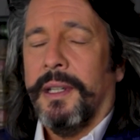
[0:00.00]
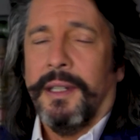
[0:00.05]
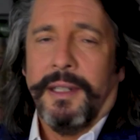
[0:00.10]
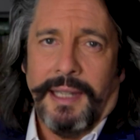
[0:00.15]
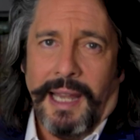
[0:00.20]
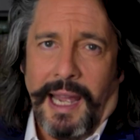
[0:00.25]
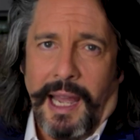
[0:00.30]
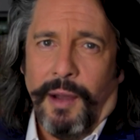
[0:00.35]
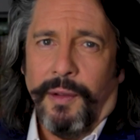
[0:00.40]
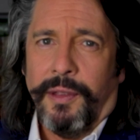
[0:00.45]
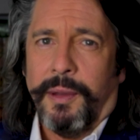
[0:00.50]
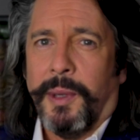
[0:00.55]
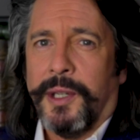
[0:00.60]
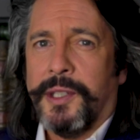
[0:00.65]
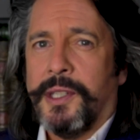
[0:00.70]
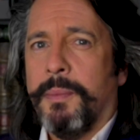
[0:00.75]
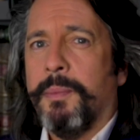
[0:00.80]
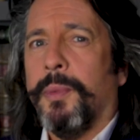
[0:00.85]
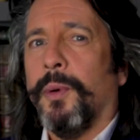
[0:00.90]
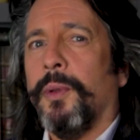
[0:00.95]
Now, the
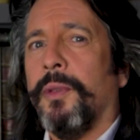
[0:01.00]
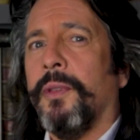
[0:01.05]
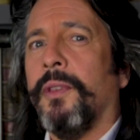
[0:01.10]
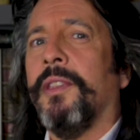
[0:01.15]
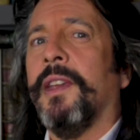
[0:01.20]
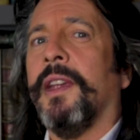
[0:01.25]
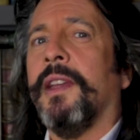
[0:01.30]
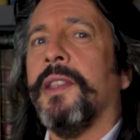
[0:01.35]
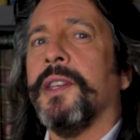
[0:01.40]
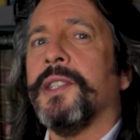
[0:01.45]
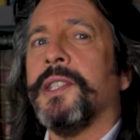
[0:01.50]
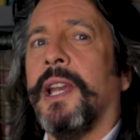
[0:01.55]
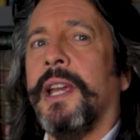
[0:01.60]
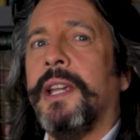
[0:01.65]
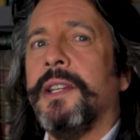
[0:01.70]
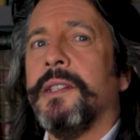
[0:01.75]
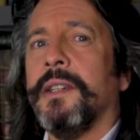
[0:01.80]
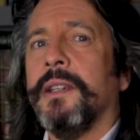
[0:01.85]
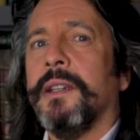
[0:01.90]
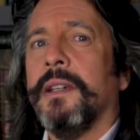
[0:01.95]
most important thing in the
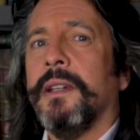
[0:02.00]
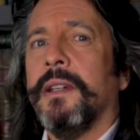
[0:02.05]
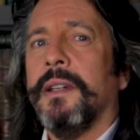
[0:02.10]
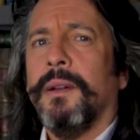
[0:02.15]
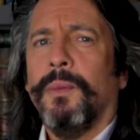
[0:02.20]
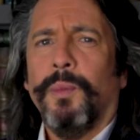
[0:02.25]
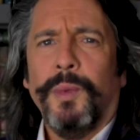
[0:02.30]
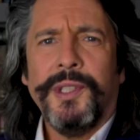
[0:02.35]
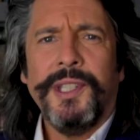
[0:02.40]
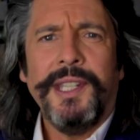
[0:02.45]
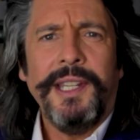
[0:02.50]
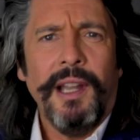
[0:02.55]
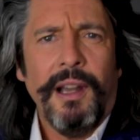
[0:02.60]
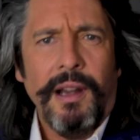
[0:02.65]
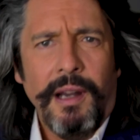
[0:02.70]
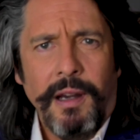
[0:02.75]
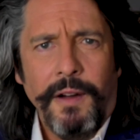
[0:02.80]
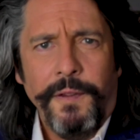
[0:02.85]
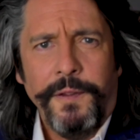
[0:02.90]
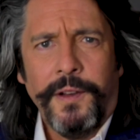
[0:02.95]
state was the
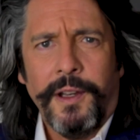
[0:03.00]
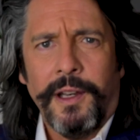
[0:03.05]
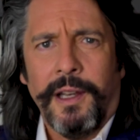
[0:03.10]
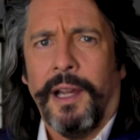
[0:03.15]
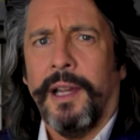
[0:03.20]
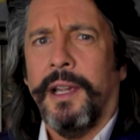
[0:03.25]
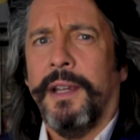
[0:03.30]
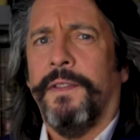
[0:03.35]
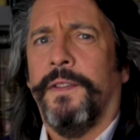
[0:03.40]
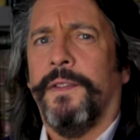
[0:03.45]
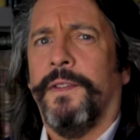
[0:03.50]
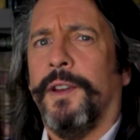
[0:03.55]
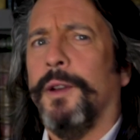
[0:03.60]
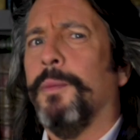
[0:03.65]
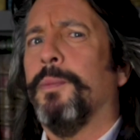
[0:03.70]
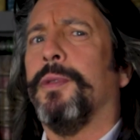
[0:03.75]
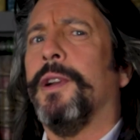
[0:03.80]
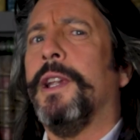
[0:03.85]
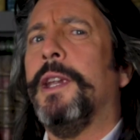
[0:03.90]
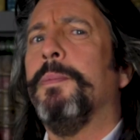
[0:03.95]
afterlife you
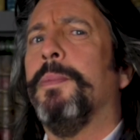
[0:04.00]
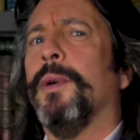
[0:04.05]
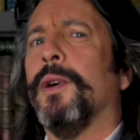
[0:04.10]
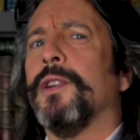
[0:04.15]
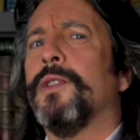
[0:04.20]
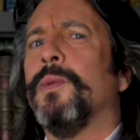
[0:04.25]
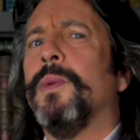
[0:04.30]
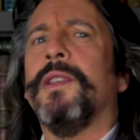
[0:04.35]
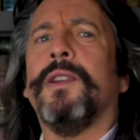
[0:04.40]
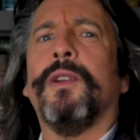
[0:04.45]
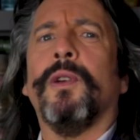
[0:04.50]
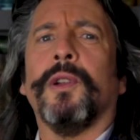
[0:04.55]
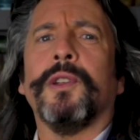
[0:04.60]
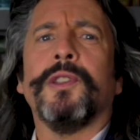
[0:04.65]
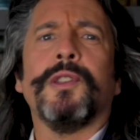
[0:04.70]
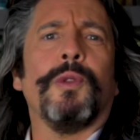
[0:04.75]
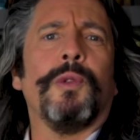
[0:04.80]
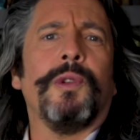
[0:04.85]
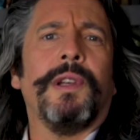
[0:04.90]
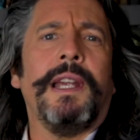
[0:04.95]
pre-booked with
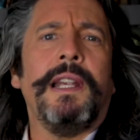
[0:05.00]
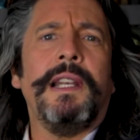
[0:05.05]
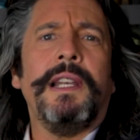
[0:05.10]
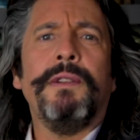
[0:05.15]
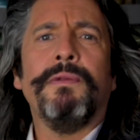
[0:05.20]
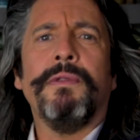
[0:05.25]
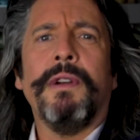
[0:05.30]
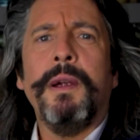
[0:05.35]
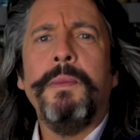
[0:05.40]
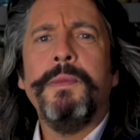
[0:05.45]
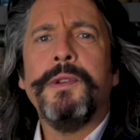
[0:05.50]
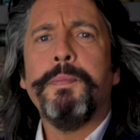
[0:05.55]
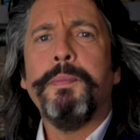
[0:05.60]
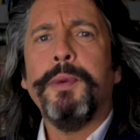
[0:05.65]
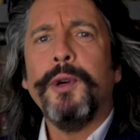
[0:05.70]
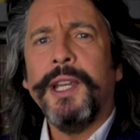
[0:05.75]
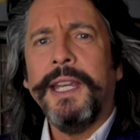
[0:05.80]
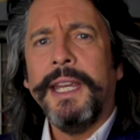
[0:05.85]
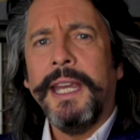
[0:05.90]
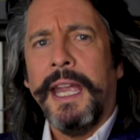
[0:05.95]
God's ornately robed
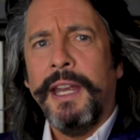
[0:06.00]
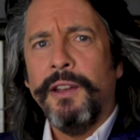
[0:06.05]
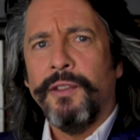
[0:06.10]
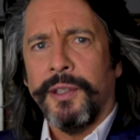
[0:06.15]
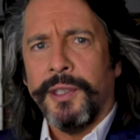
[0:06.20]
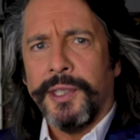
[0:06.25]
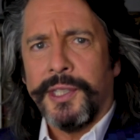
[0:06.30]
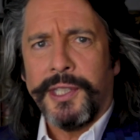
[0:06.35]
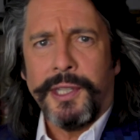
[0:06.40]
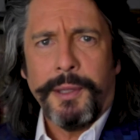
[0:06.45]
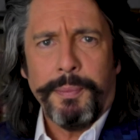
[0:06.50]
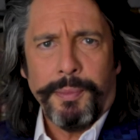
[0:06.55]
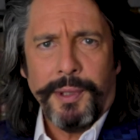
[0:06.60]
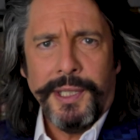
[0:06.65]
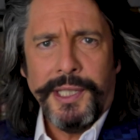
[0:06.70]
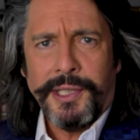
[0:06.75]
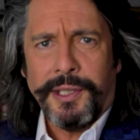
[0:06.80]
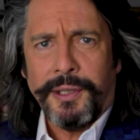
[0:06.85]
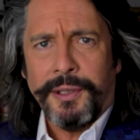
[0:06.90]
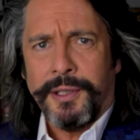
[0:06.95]
booking agents, the
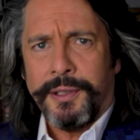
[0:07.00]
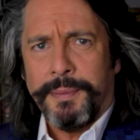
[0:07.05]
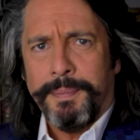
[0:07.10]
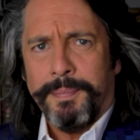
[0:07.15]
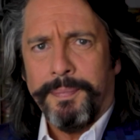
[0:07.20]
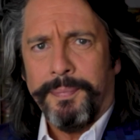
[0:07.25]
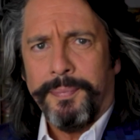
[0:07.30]
priesthood.